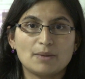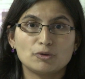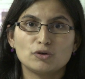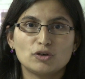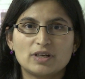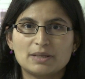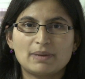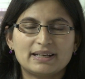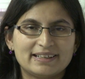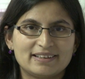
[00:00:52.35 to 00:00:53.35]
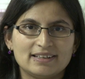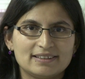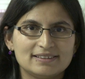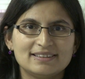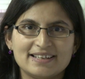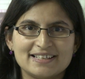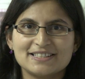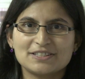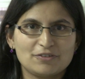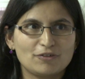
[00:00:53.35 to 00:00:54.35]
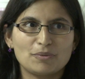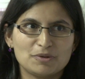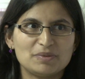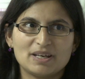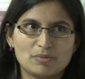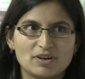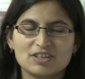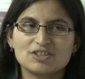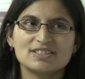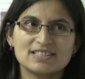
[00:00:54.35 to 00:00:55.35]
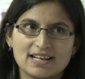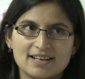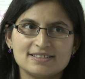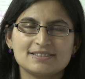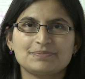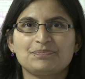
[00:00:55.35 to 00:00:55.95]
I'm going to take back technical things from the media productions class